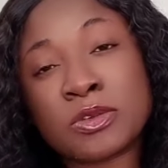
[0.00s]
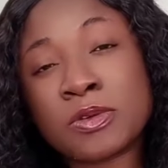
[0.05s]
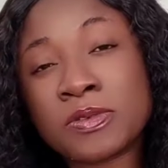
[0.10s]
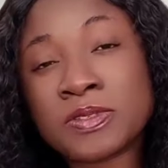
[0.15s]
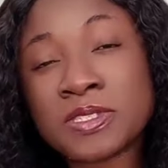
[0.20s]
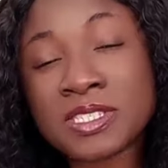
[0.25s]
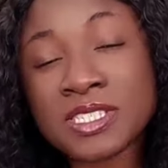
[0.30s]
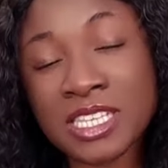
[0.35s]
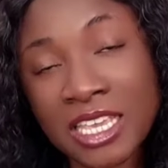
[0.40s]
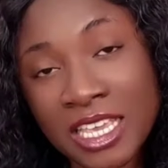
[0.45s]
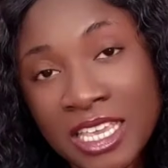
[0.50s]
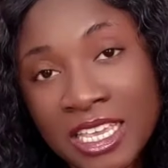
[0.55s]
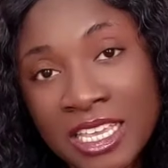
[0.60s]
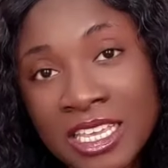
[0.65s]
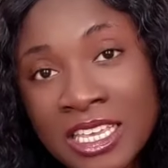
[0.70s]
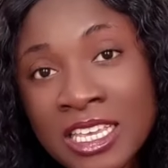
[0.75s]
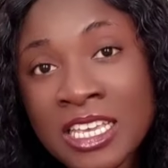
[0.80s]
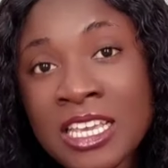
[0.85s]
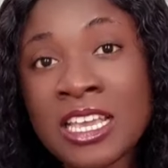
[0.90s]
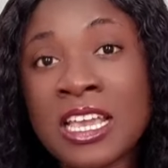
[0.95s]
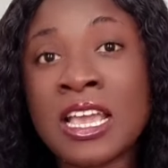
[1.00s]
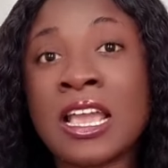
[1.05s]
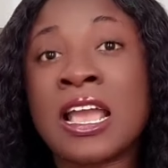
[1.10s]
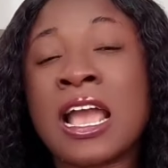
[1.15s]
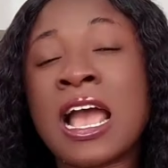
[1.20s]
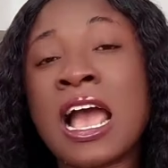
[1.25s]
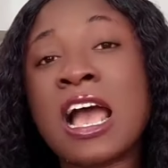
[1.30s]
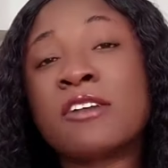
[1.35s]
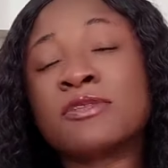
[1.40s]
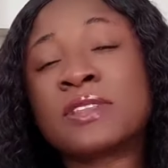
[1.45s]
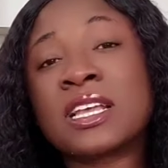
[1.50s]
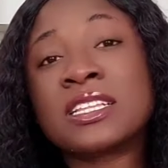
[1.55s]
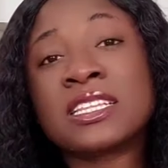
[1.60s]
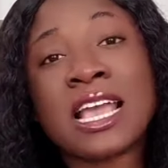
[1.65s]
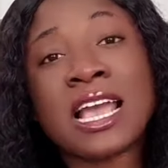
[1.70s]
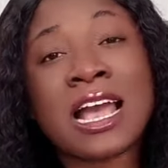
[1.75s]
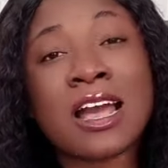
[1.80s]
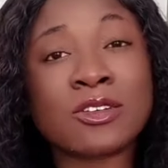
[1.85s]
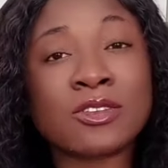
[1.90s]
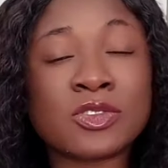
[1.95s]
talks, say, after
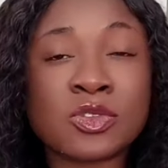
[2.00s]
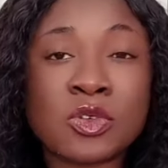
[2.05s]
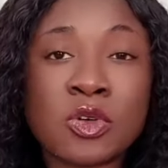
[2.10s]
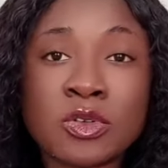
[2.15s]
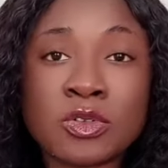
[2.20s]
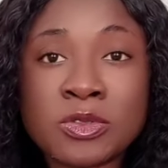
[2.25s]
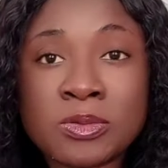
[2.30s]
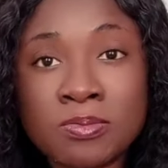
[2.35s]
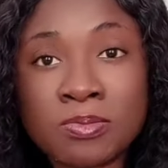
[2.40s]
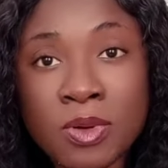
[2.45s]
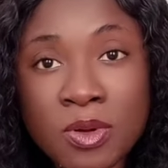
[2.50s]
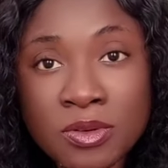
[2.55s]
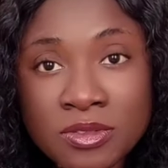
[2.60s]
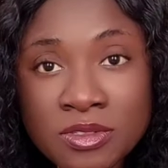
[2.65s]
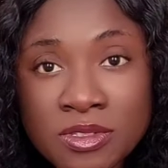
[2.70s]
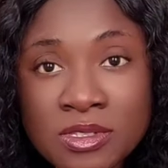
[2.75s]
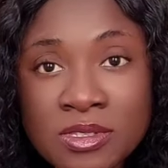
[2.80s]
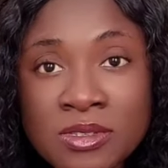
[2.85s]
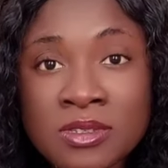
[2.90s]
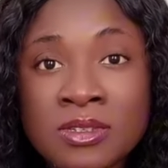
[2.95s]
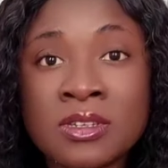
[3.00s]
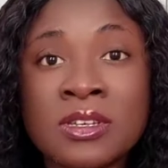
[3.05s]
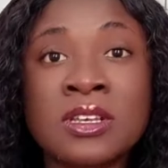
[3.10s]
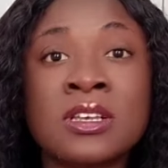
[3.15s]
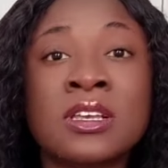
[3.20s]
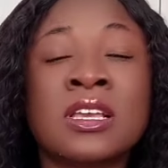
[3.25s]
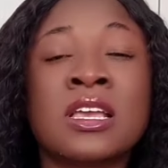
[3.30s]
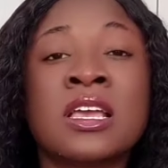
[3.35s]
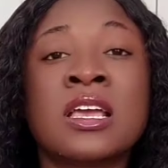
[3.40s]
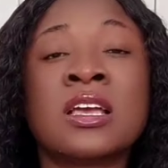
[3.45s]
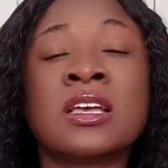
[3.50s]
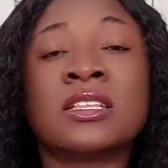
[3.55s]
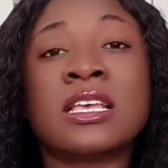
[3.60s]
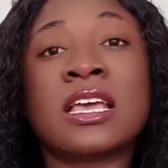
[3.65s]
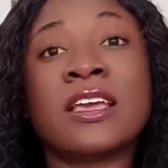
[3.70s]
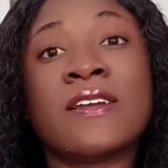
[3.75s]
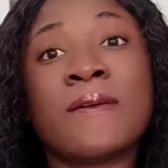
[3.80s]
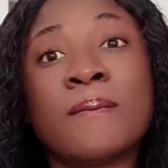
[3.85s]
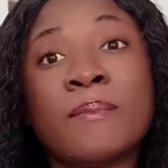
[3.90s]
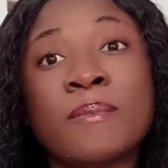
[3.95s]
their house got burnt,
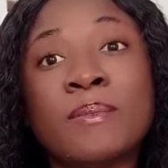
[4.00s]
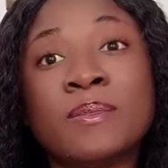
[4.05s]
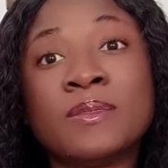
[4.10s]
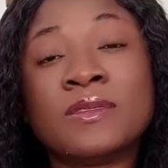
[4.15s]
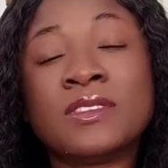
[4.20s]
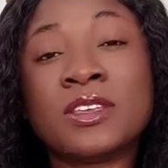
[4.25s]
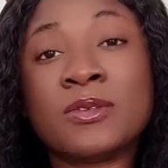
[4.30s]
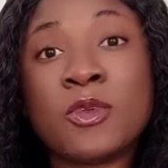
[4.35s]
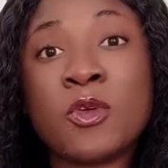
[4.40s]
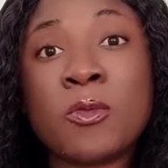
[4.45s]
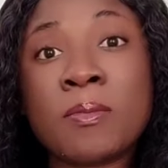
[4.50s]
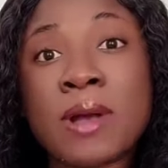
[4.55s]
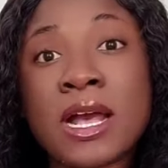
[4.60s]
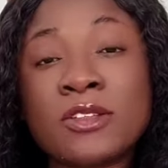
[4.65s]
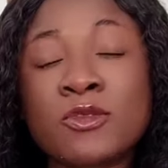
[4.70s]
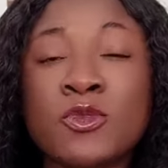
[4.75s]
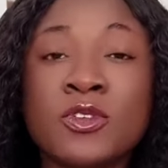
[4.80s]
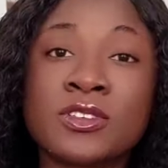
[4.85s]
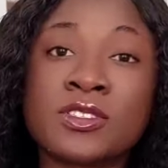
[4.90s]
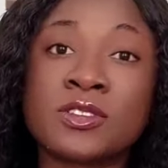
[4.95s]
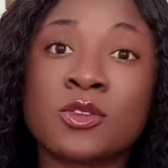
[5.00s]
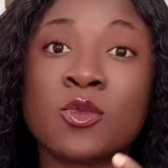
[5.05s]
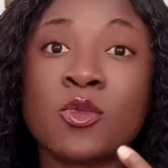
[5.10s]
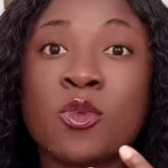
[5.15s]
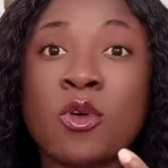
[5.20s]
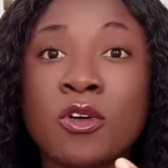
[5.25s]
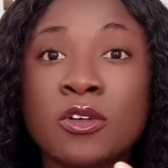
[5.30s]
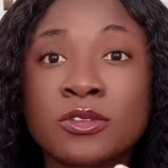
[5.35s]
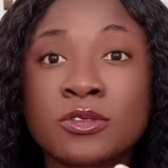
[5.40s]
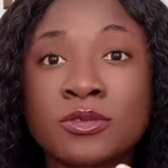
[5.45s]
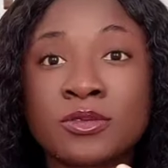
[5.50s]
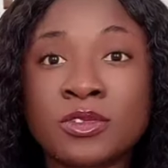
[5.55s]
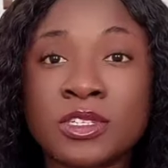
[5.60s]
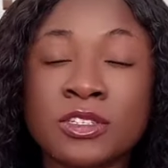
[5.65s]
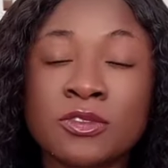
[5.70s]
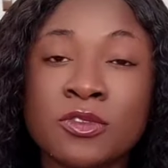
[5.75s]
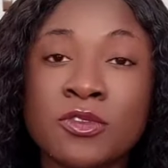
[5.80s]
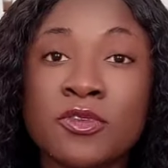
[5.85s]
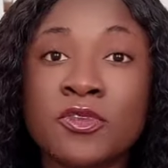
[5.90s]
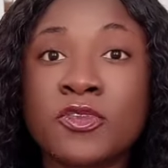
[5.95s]
the woman was the one,
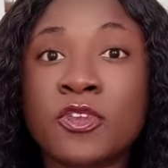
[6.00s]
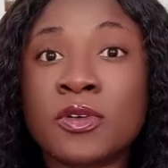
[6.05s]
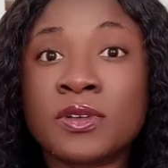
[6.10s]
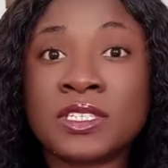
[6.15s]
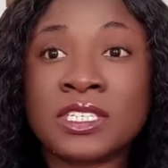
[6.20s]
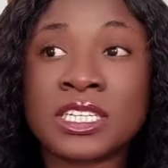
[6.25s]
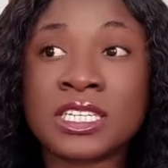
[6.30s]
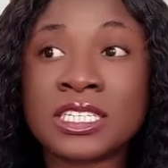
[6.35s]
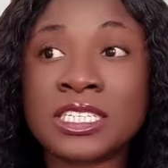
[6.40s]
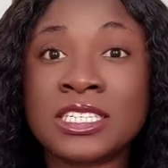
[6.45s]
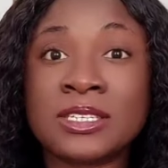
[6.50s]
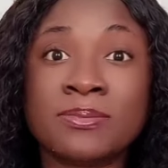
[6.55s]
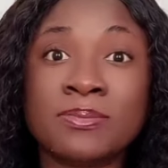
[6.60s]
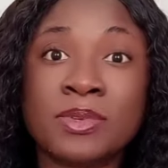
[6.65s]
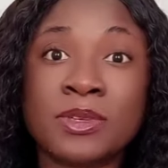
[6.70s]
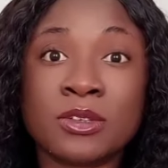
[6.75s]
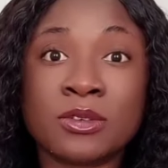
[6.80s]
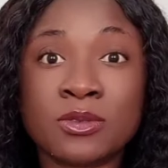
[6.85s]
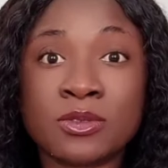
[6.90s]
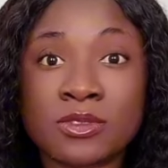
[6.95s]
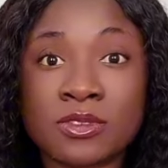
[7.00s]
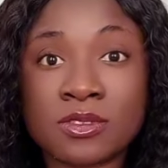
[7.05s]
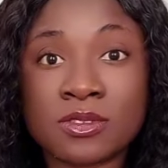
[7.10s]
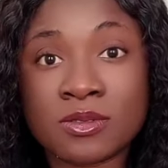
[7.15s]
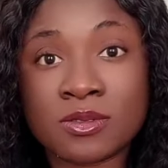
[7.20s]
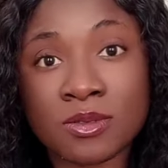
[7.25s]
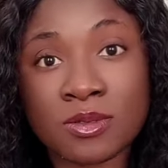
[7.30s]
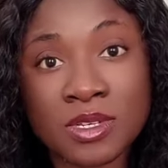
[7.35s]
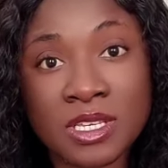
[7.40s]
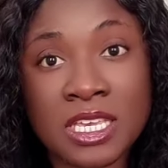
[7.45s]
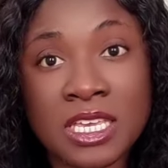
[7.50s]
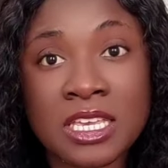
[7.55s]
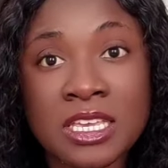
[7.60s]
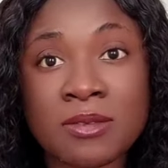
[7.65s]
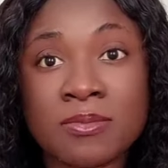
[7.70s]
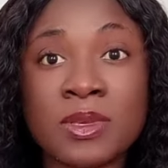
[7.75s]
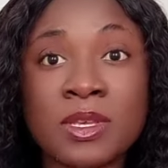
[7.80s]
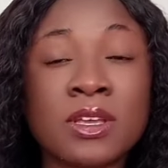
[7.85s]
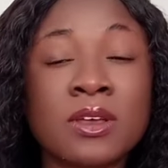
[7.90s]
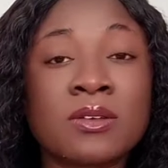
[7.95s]
you know, funding the bills,
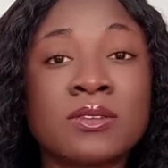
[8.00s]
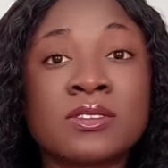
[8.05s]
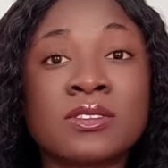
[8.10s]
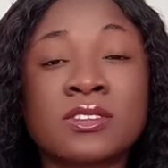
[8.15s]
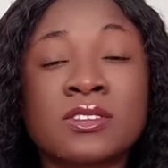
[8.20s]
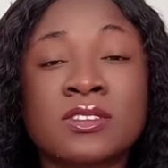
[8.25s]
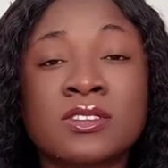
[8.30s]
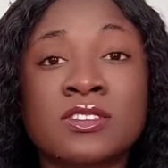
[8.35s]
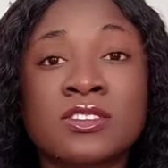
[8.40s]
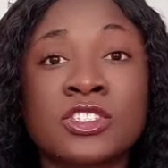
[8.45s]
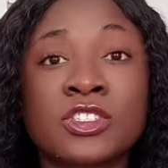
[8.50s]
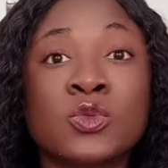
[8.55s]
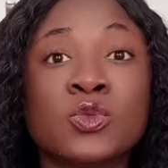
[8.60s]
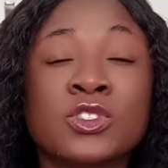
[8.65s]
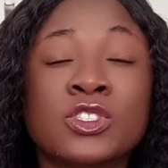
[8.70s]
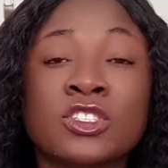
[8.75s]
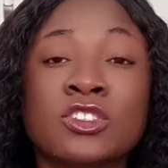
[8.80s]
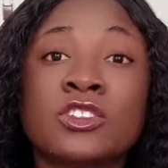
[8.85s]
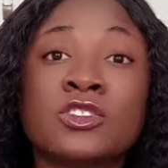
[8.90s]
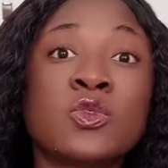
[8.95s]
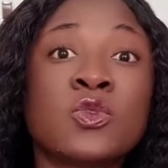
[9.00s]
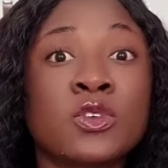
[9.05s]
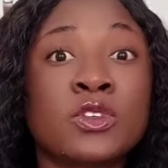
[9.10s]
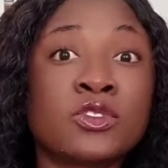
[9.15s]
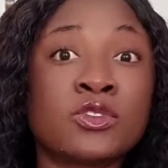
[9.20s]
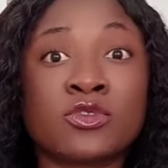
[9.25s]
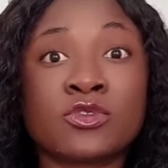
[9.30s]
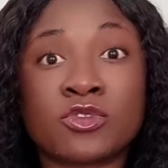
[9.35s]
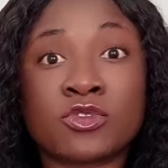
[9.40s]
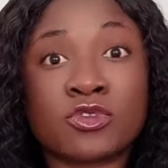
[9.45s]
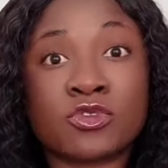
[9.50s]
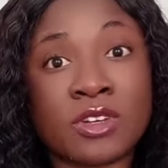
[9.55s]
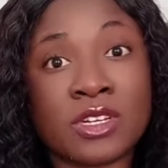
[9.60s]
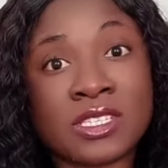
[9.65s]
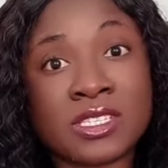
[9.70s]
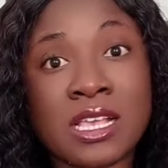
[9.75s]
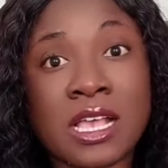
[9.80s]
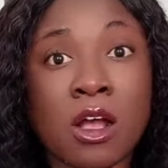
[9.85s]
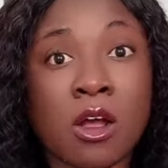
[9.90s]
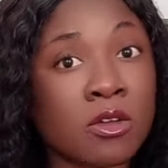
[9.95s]
okay? Because she doesn't want to
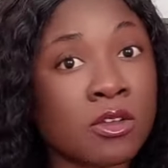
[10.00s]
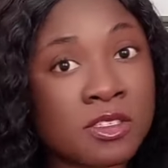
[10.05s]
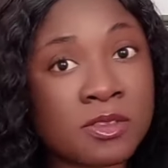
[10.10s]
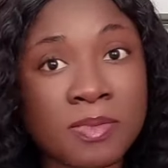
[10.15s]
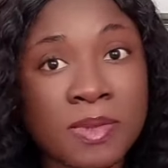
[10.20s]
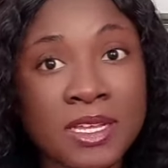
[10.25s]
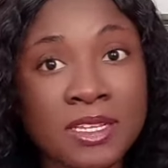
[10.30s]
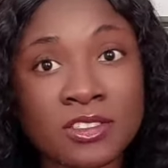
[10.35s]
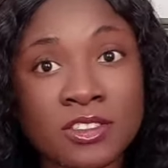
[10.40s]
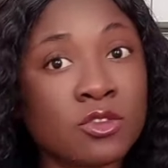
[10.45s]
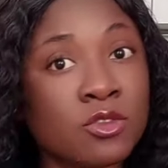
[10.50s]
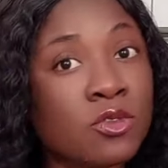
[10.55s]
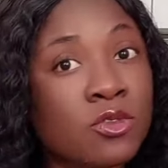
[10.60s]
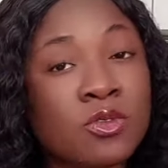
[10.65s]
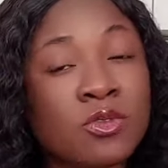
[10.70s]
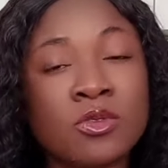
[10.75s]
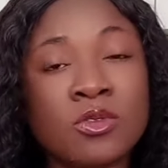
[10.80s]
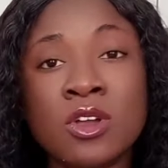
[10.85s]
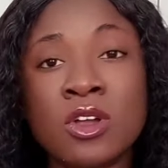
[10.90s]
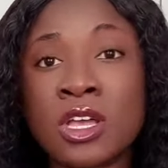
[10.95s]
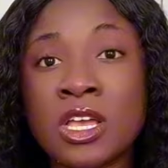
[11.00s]
stress her husband, you know?